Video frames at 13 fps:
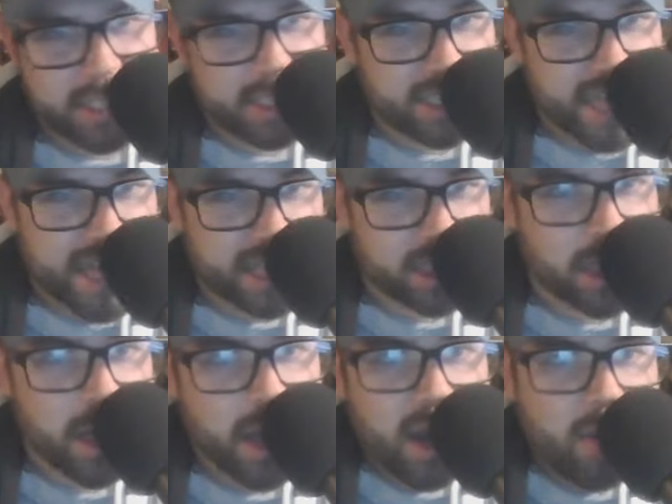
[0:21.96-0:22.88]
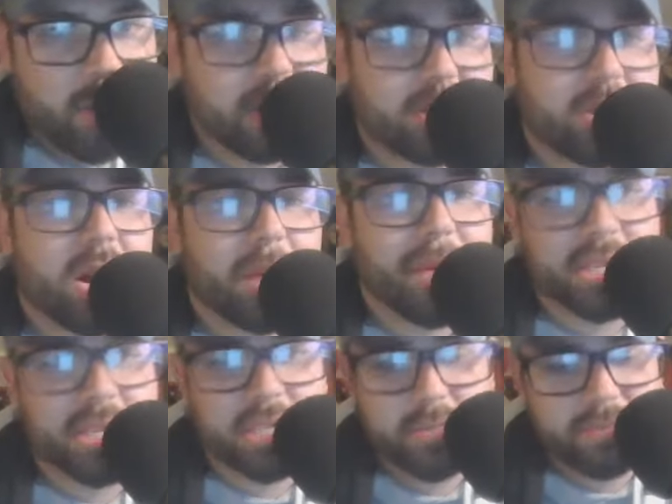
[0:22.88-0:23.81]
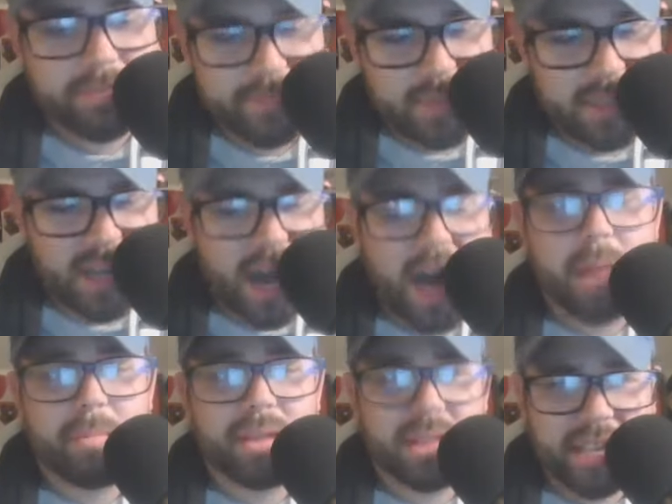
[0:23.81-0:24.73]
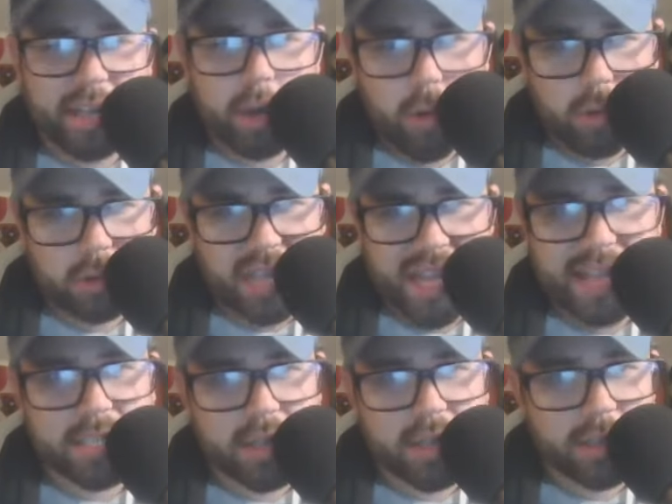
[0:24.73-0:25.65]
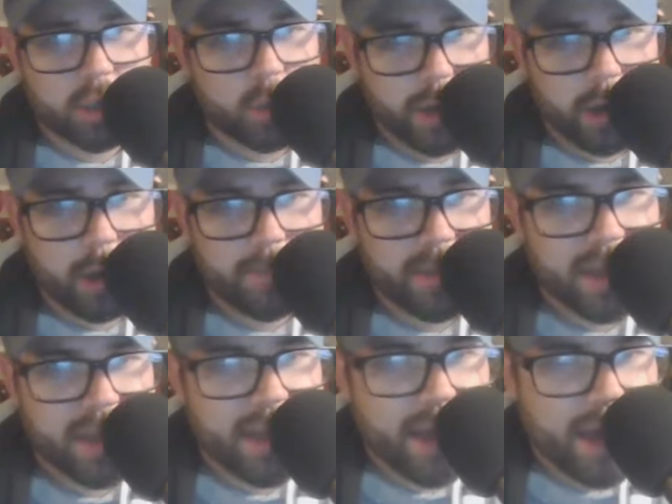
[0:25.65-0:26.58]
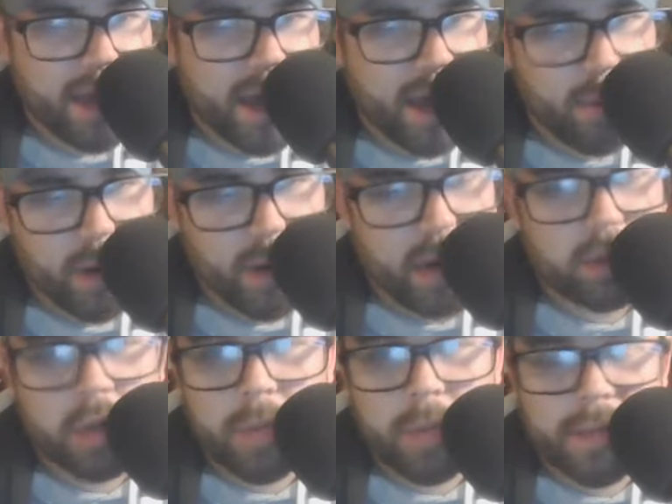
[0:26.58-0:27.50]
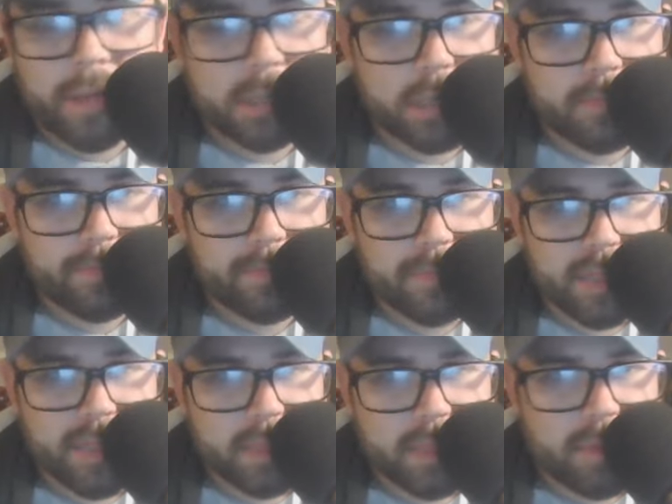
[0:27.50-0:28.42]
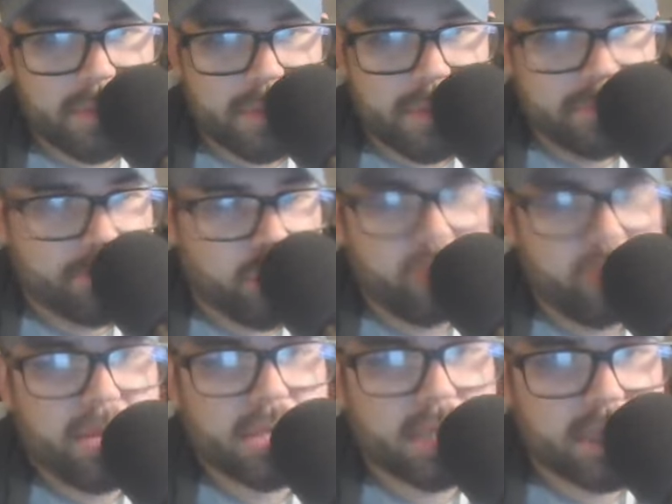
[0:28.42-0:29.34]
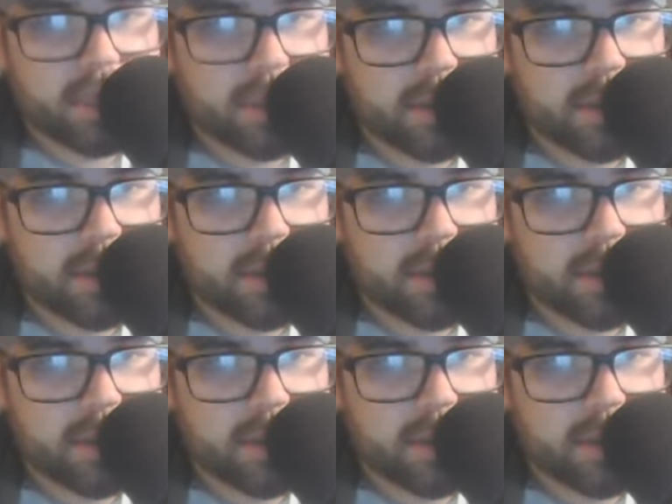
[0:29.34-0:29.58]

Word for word: success. We're here to talk about some commonly cold takes on Twitter. And we're here to talk about some improvements,